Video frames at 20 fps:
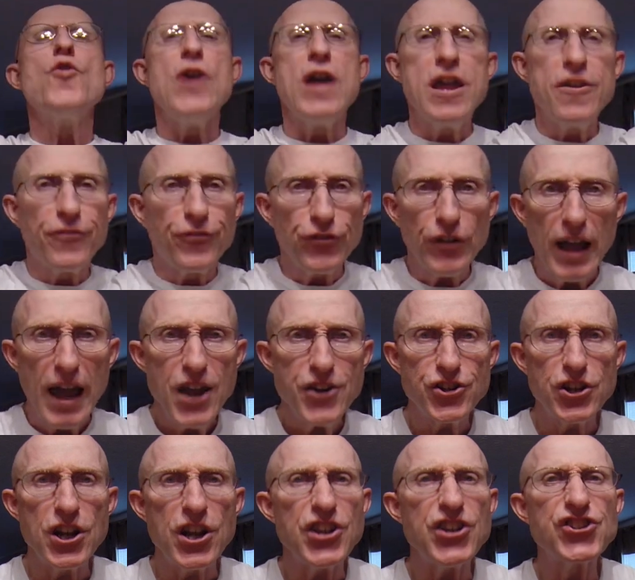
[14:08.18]

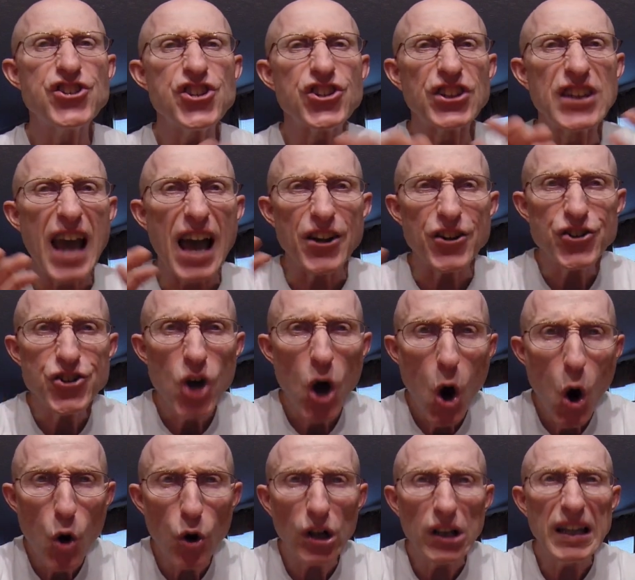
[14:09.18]
Inflation has just gotten
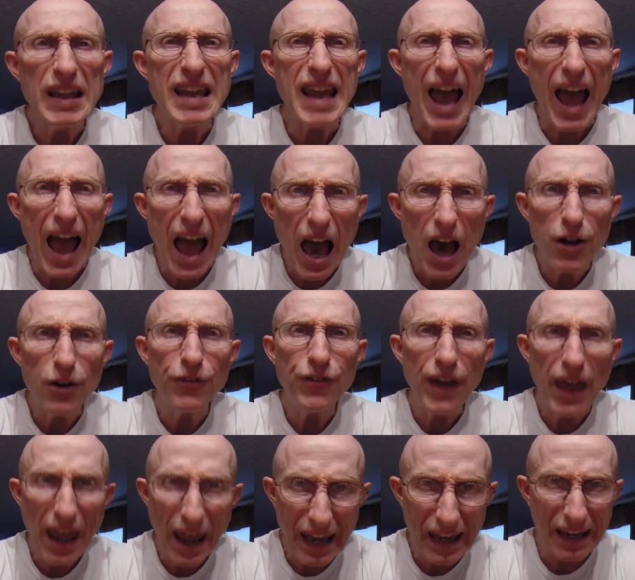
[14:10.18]
totally out of
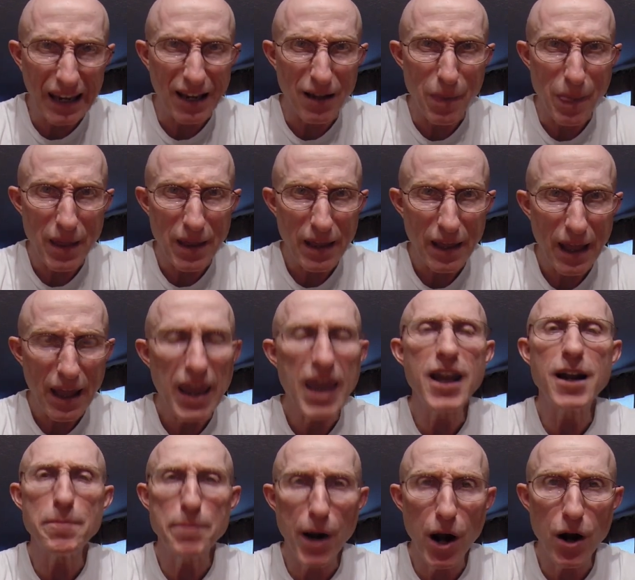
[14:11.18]
hand
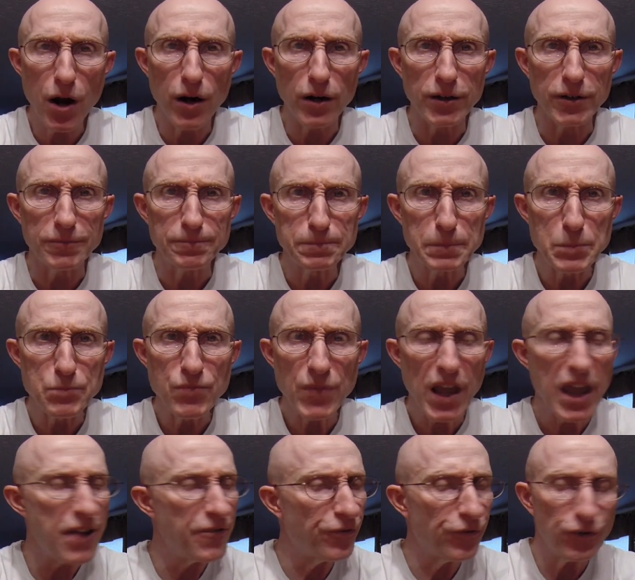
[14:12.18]
in America.
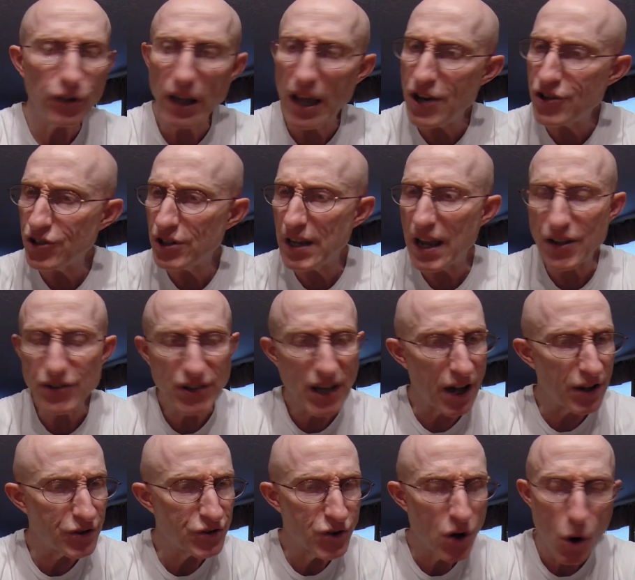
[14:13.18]
Inflation has
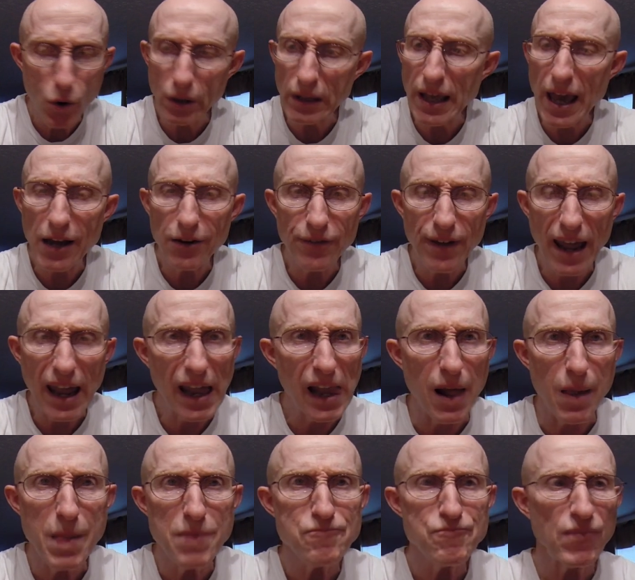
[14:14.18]
gotten totally out of
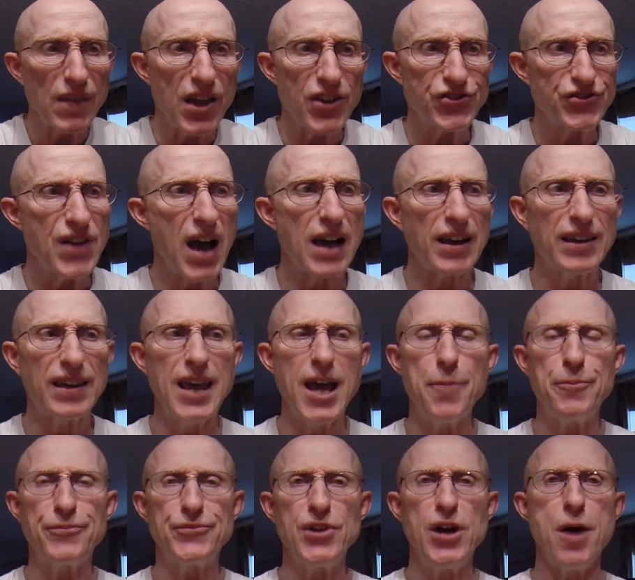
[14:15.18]
hand. It's not
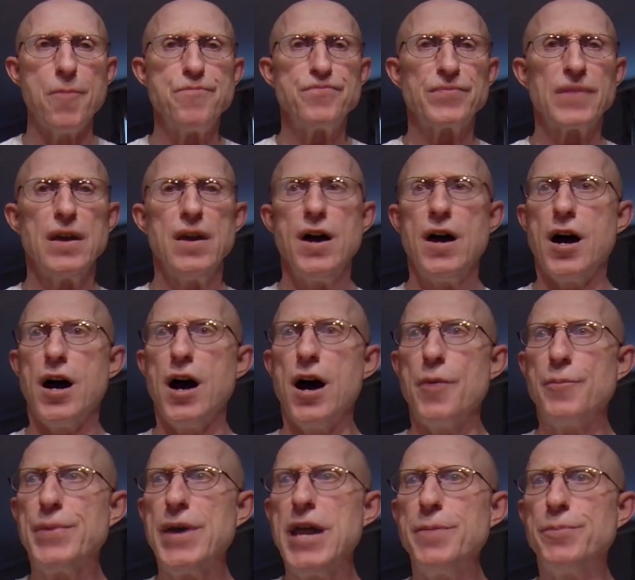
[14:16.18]
kept up.
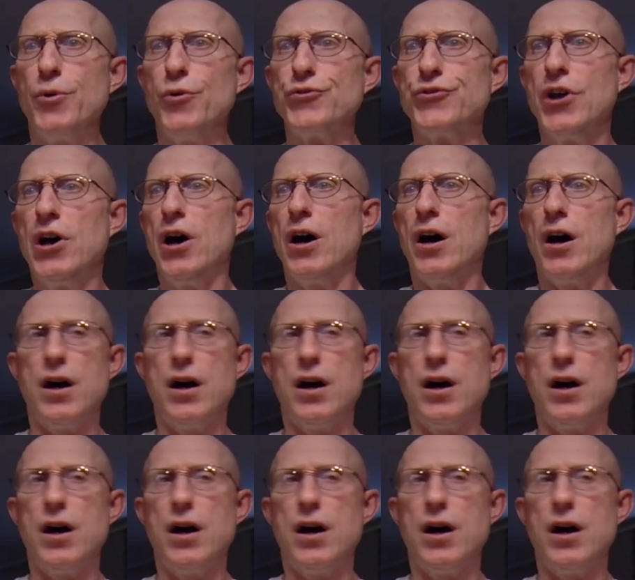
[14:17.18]
People's